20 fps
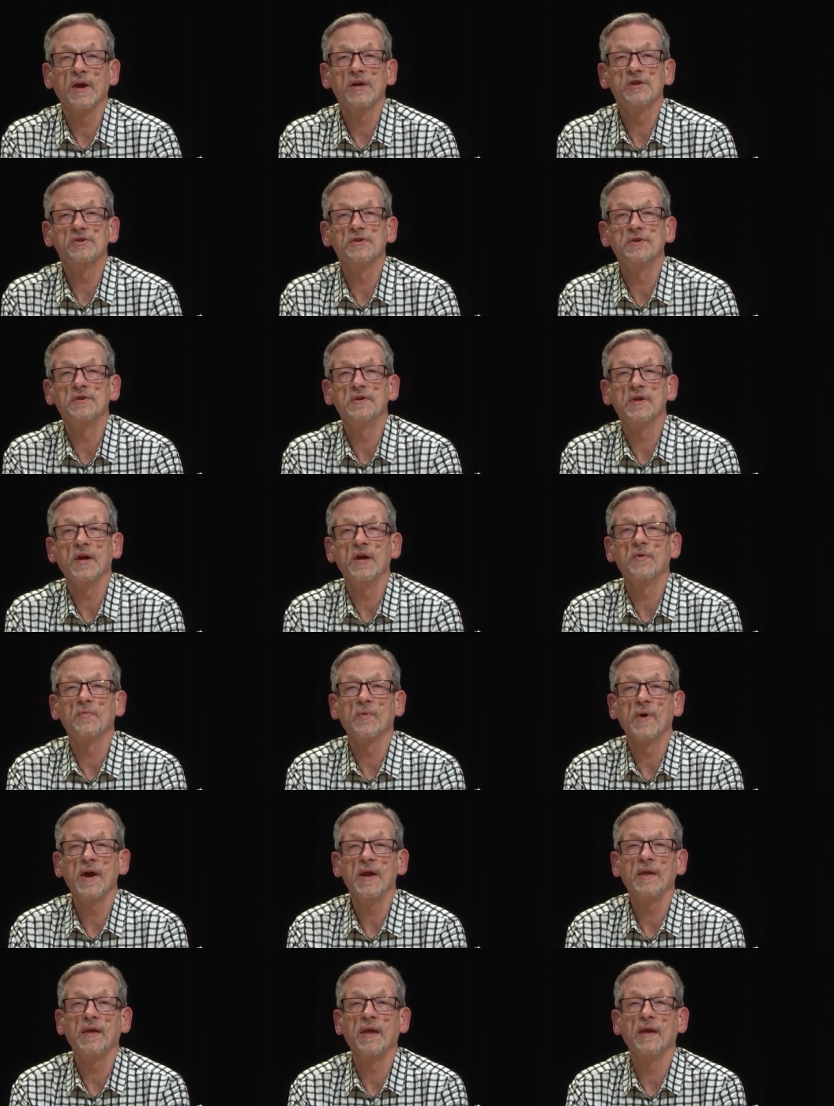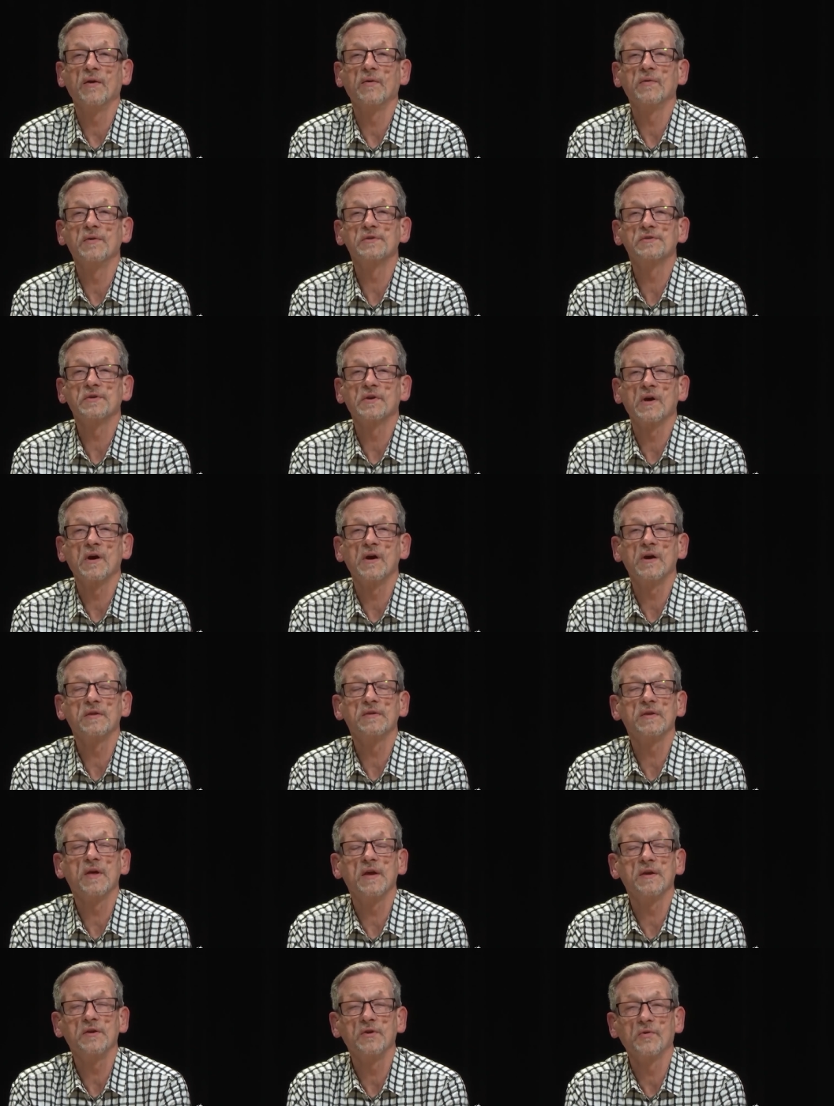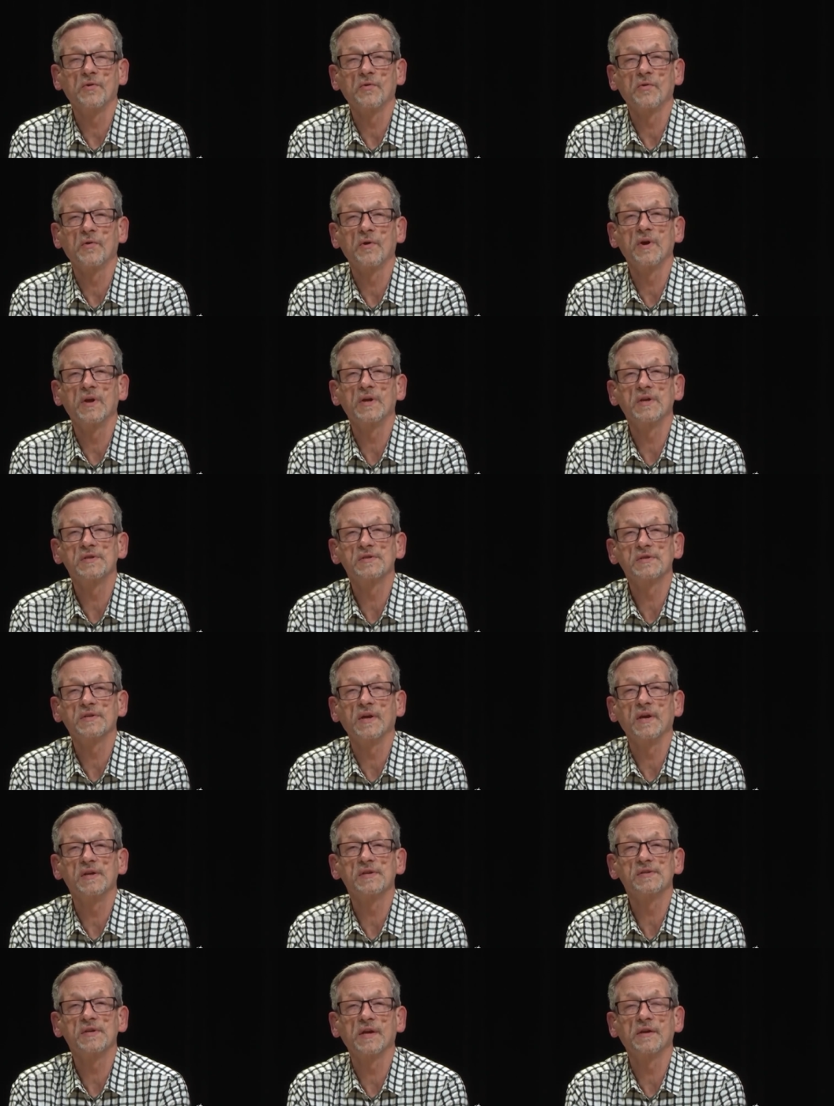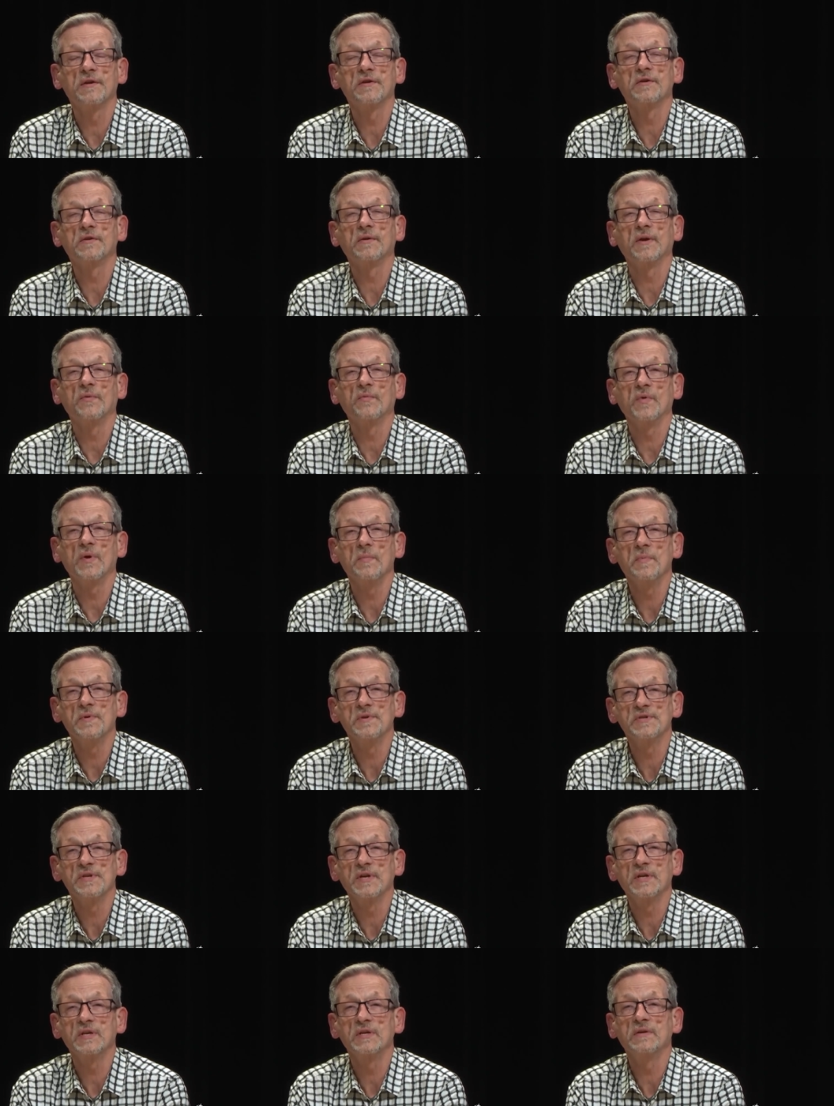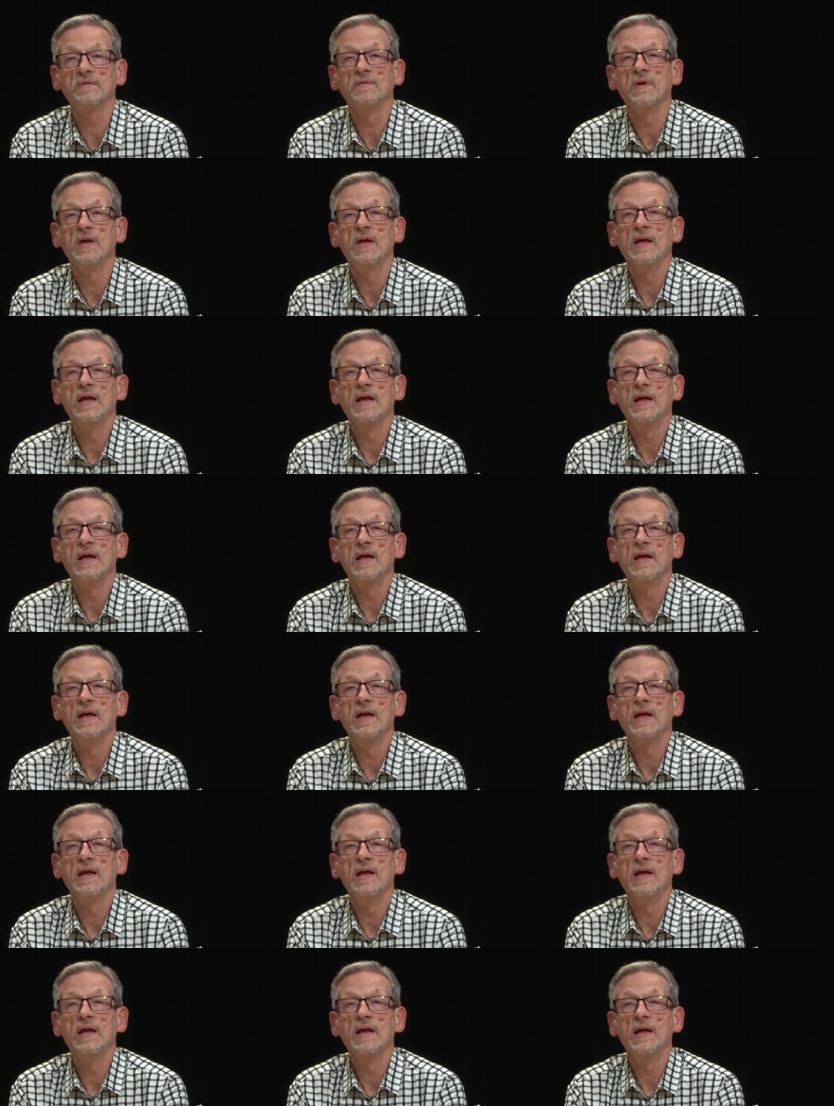action to take right now is to contact your Oregon State Senator and Representative.